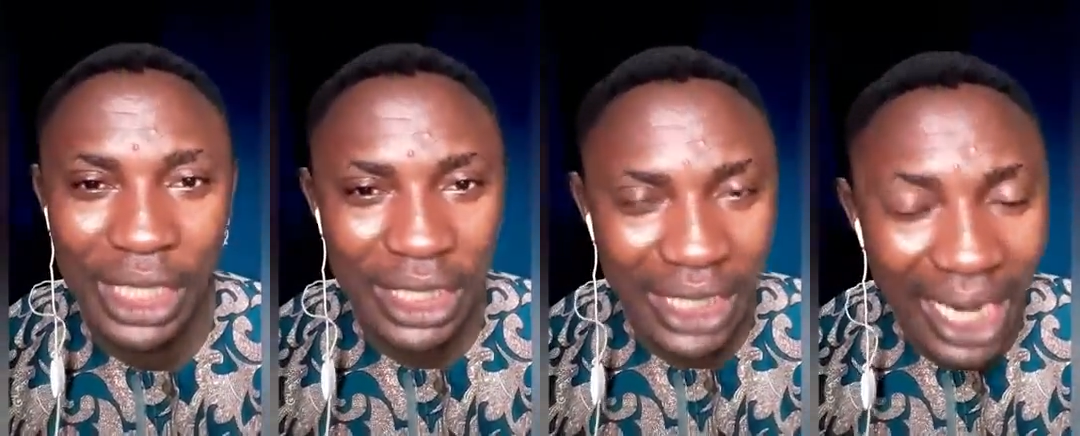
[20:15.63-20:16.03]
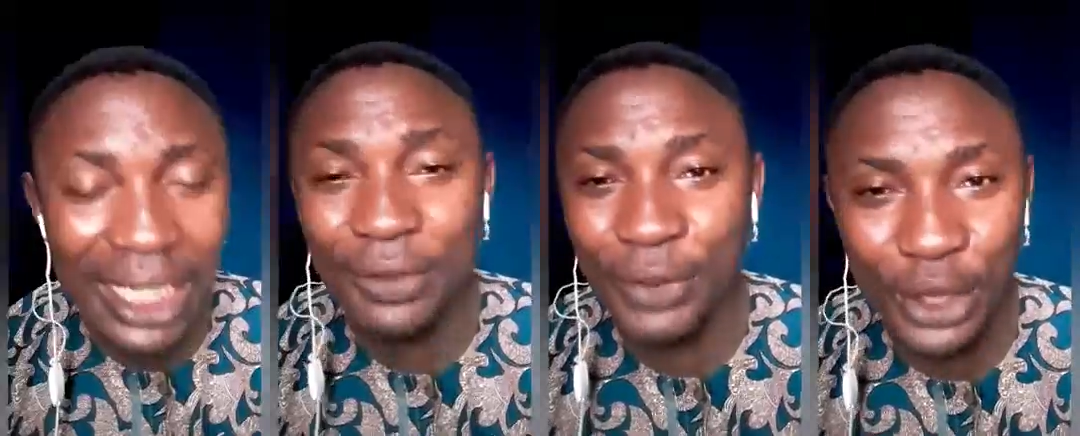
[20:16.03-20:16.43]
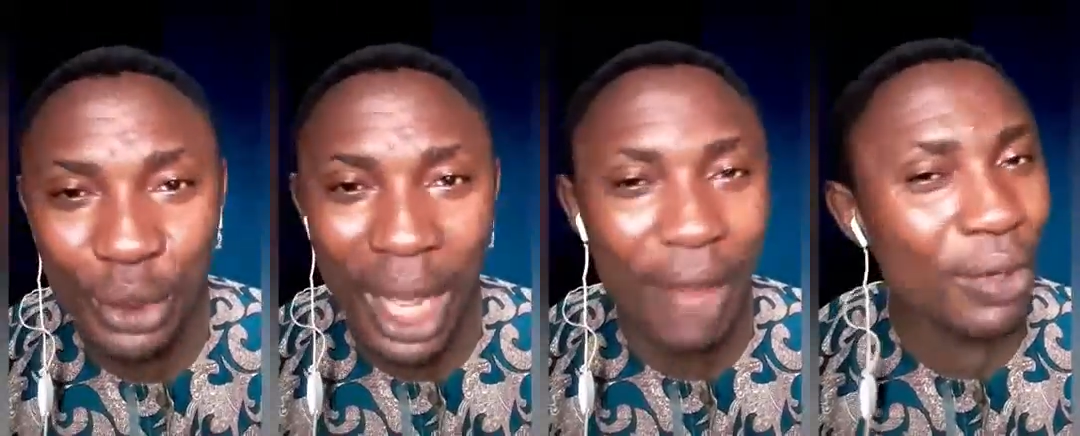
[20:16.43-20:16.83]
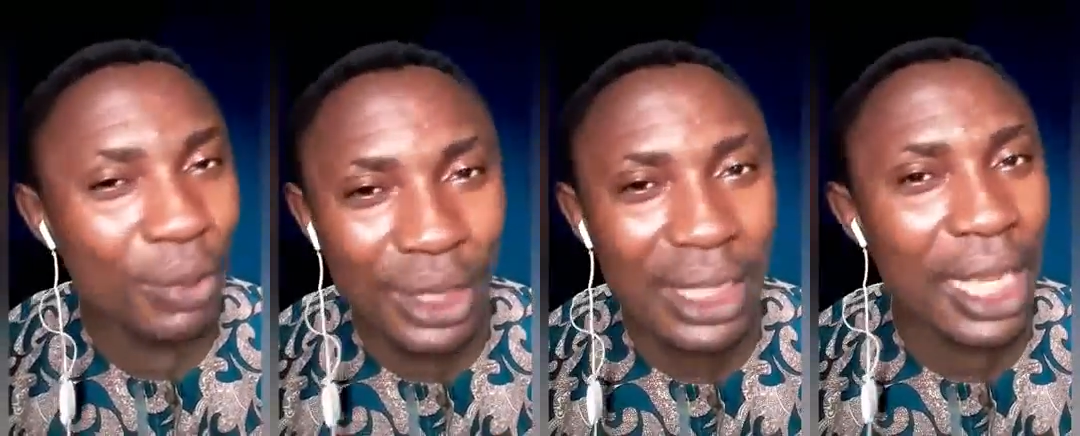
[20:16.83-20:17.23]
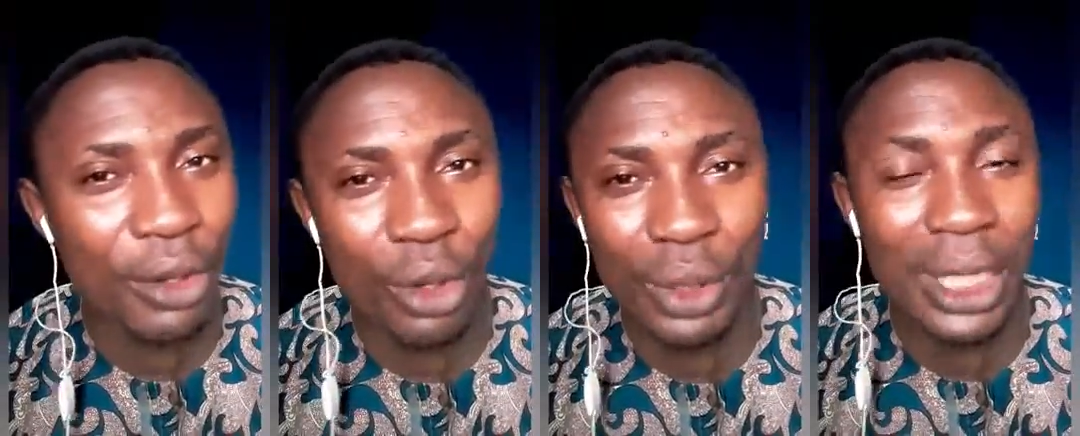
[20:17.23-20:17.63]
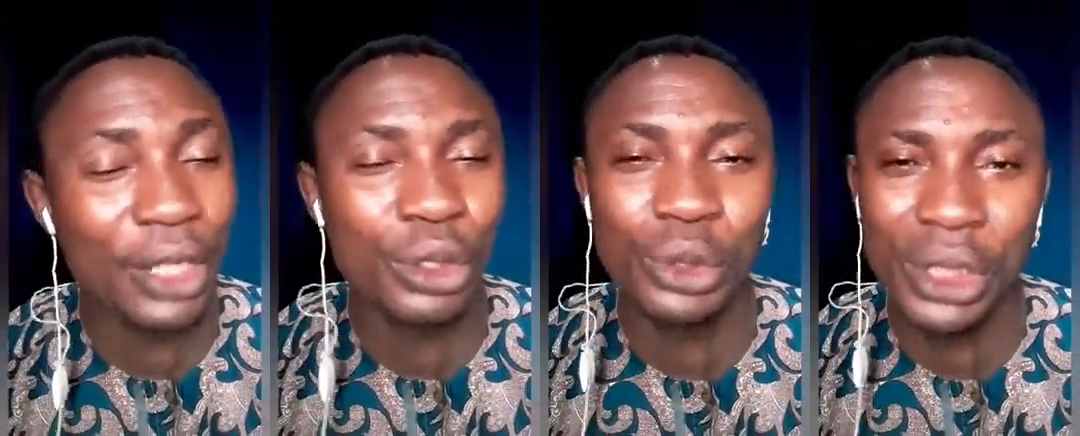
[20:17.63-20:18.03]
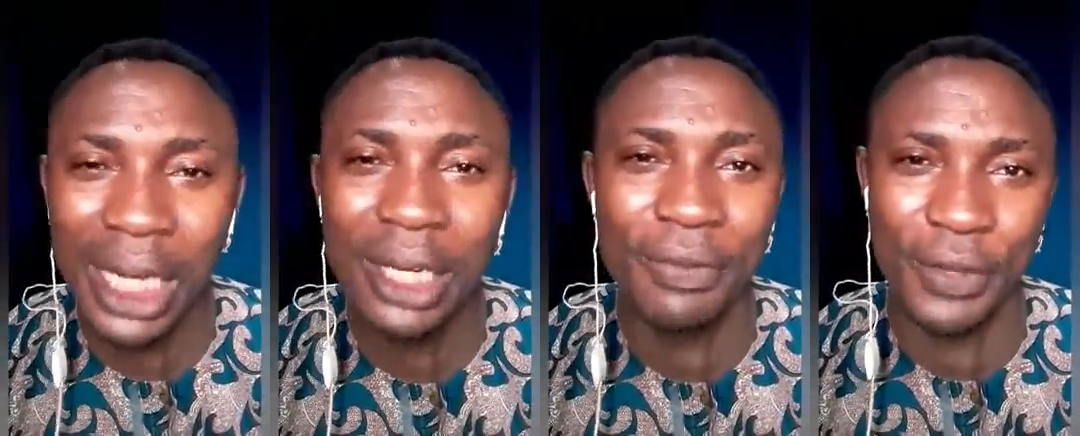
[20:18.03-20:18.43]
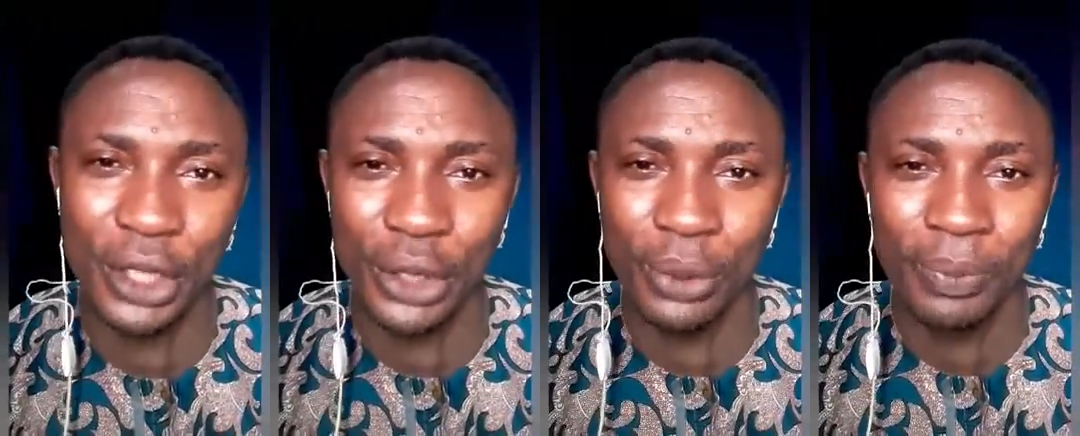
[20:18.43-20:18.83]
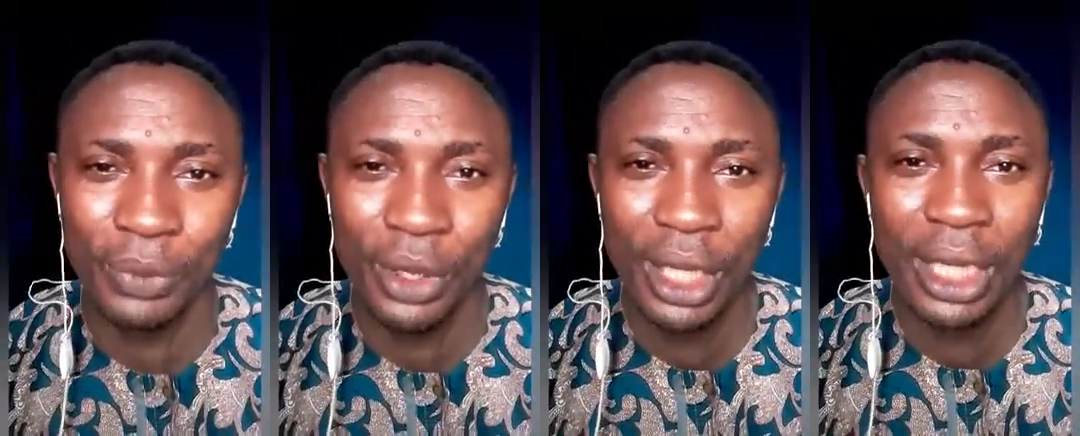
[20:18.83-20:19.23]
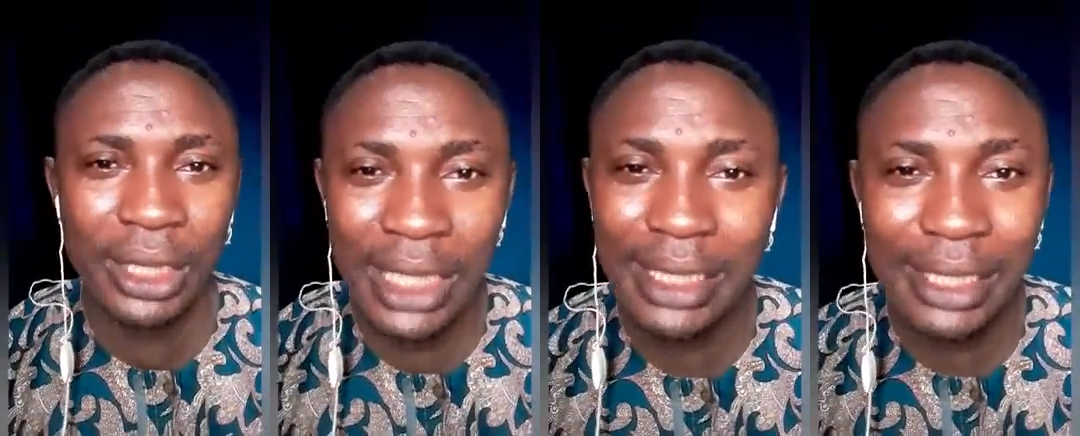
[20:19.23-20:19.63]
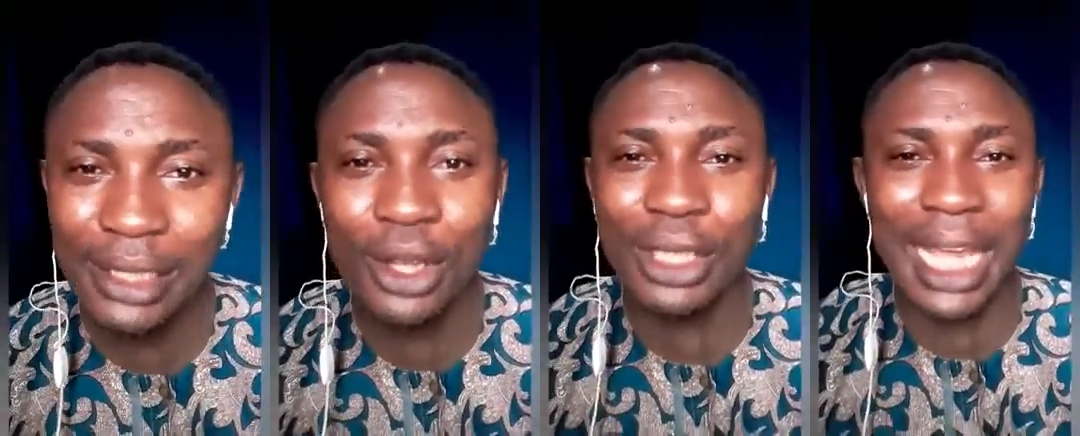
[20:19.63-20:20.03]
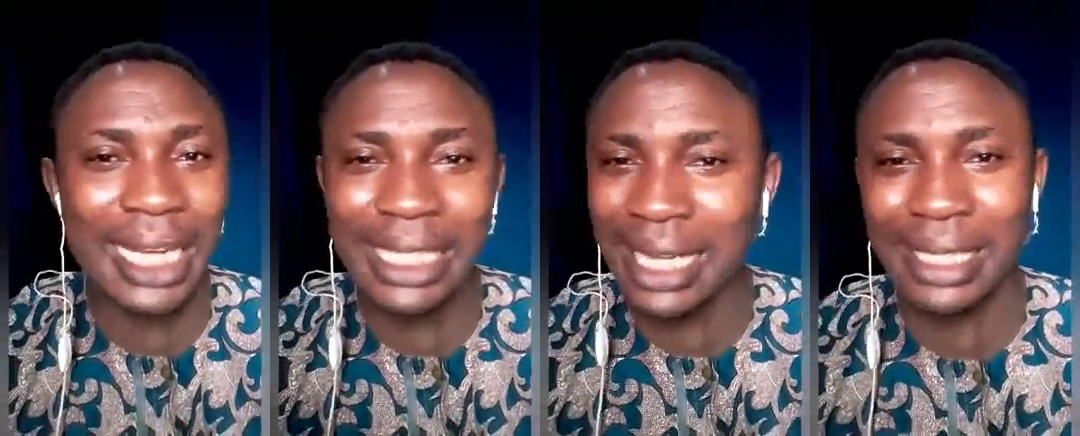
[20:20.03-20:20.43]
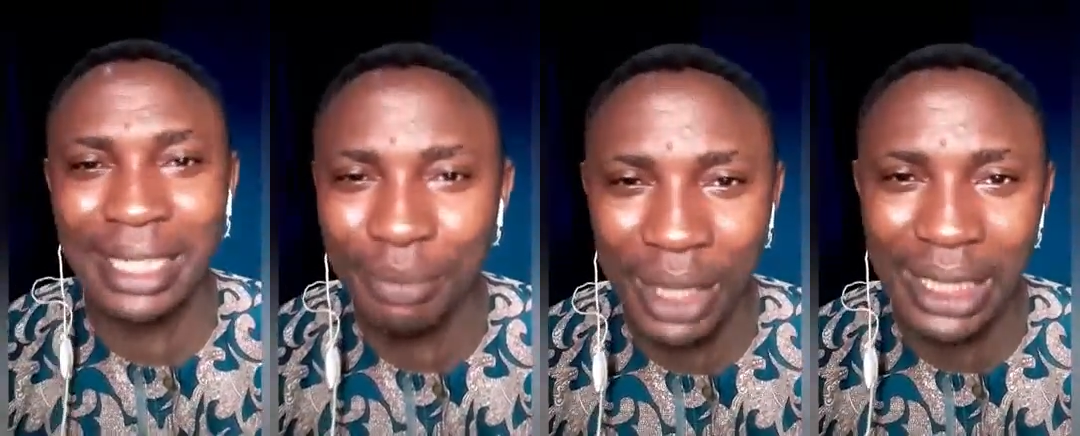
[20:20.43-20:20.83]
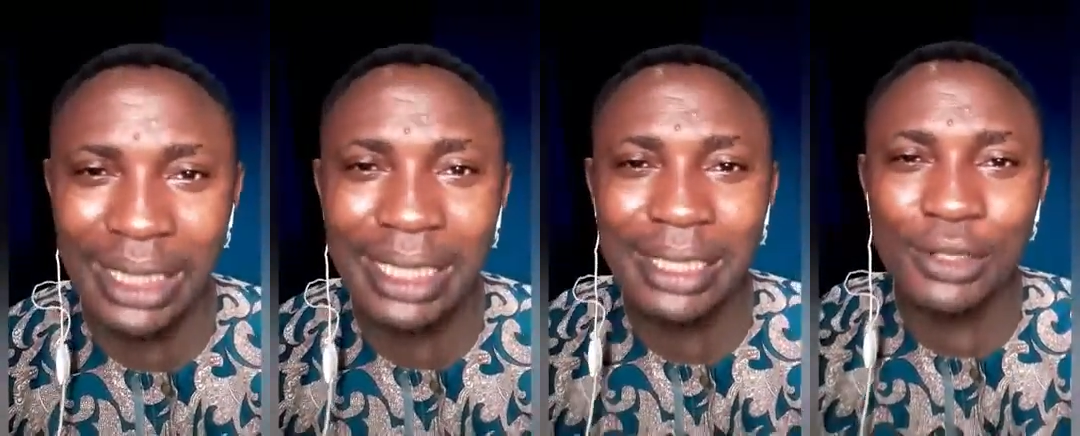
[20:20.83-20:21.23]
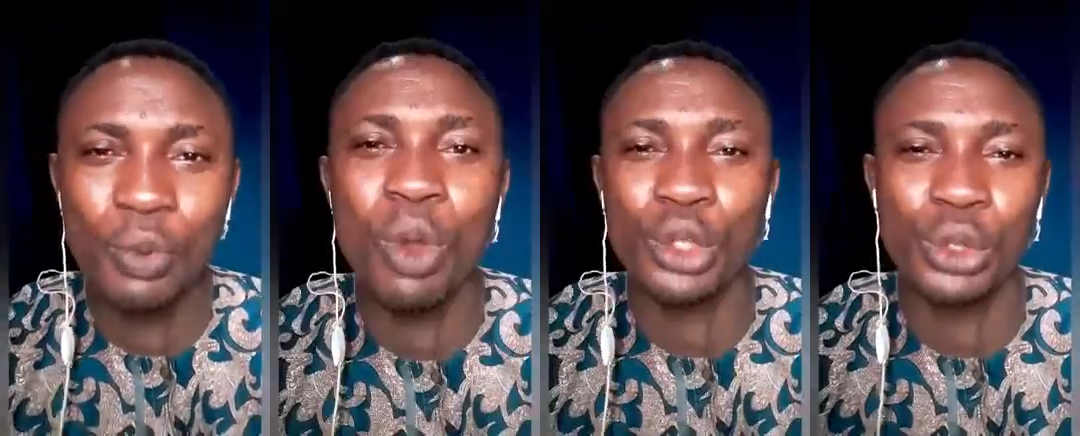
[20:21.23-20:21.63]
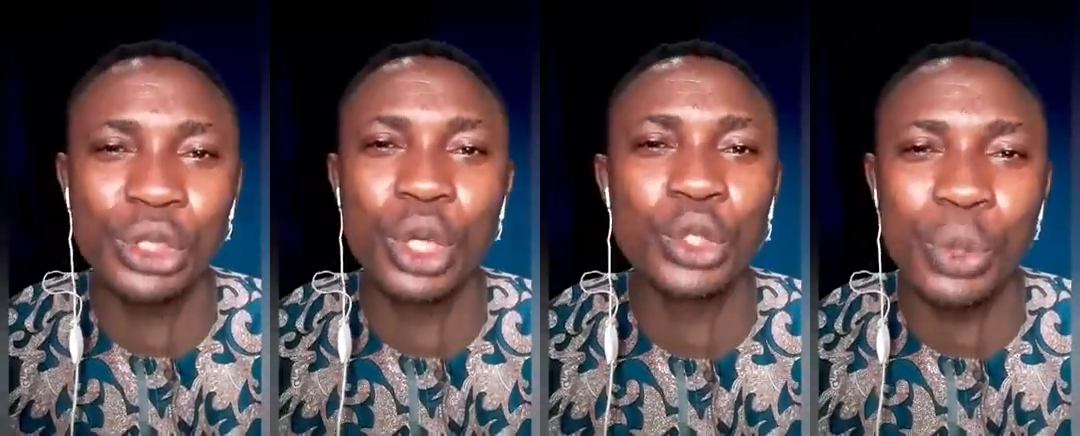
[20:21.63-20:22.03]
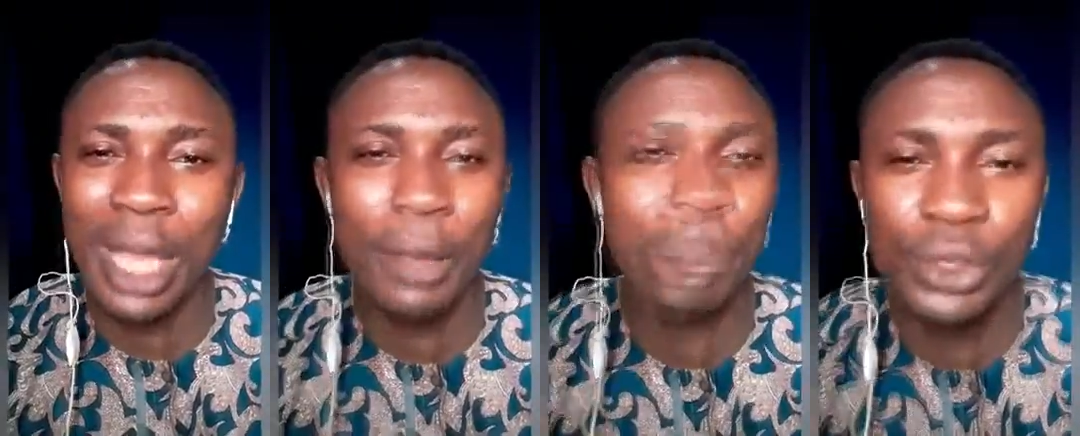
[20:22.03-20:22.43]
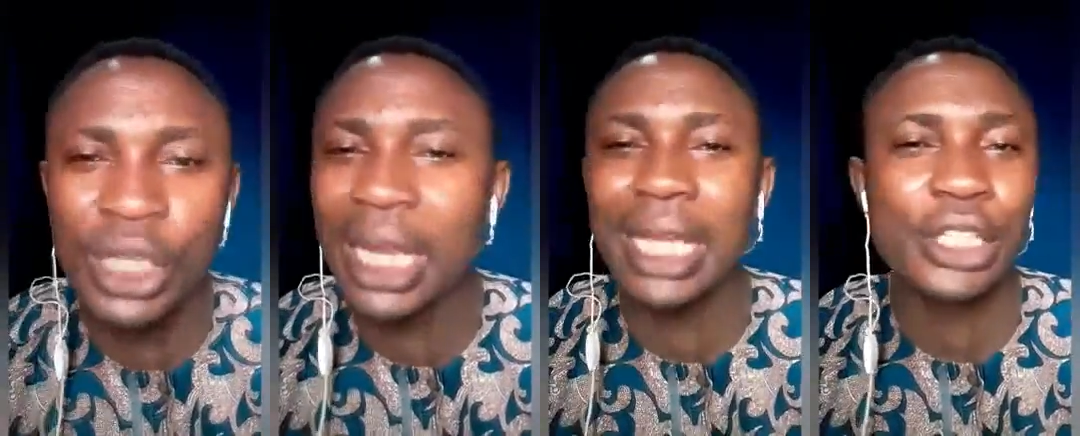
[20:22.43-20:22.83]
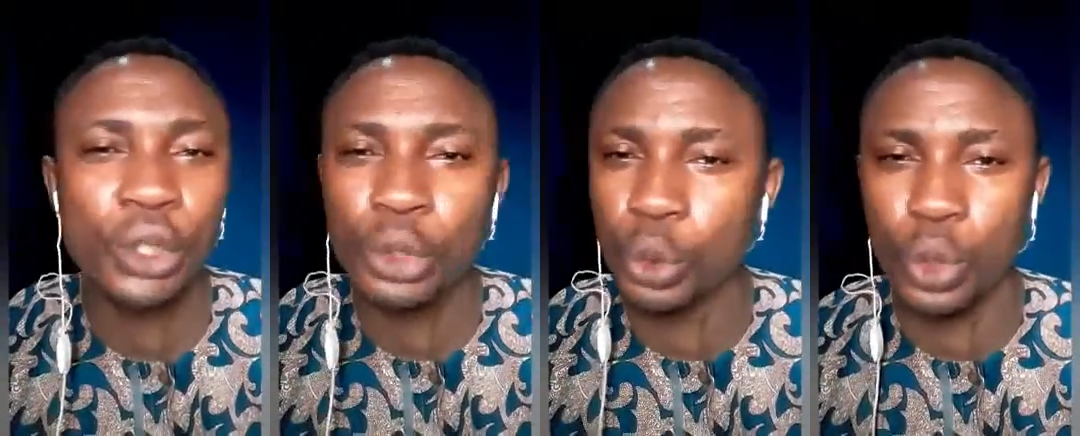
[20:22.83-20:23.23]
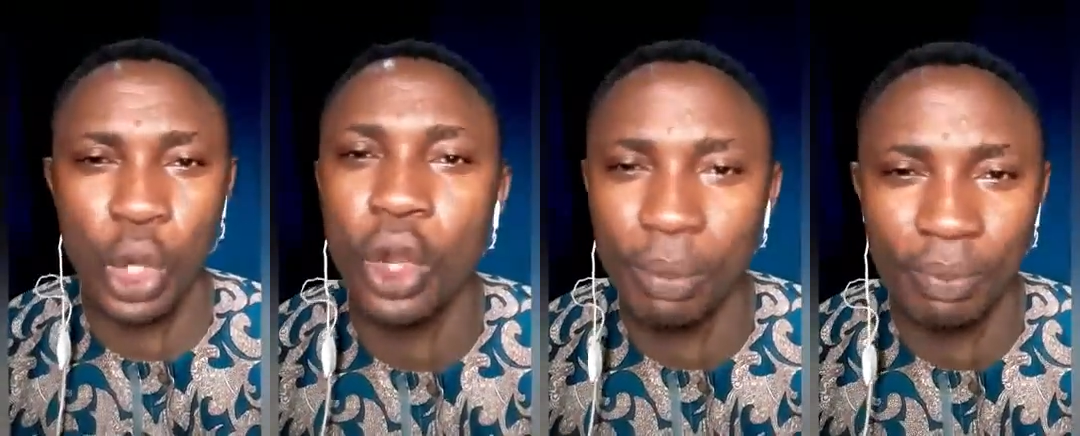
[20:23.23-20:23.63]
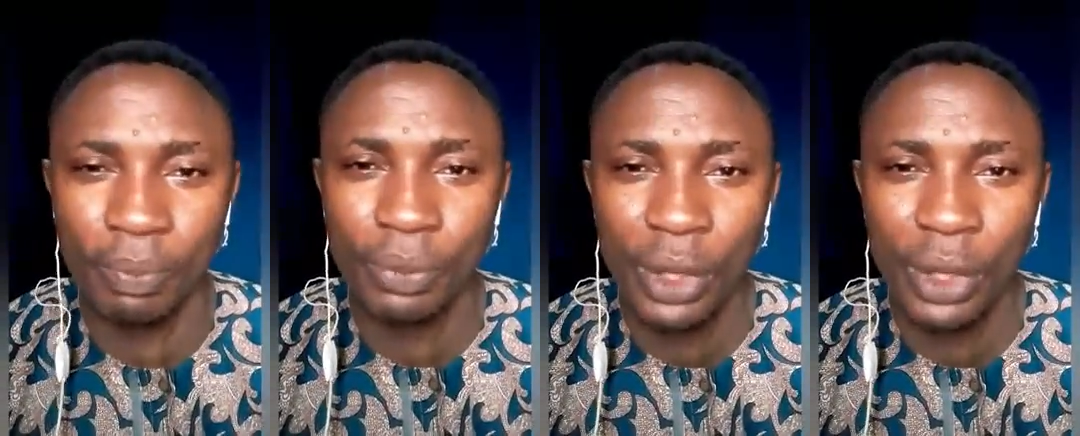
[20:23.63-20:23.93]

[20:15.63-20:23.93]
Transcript: Share this video. I've always encouraged that you should share the video. This is not an entertainment. This is what is going to help you generation to come.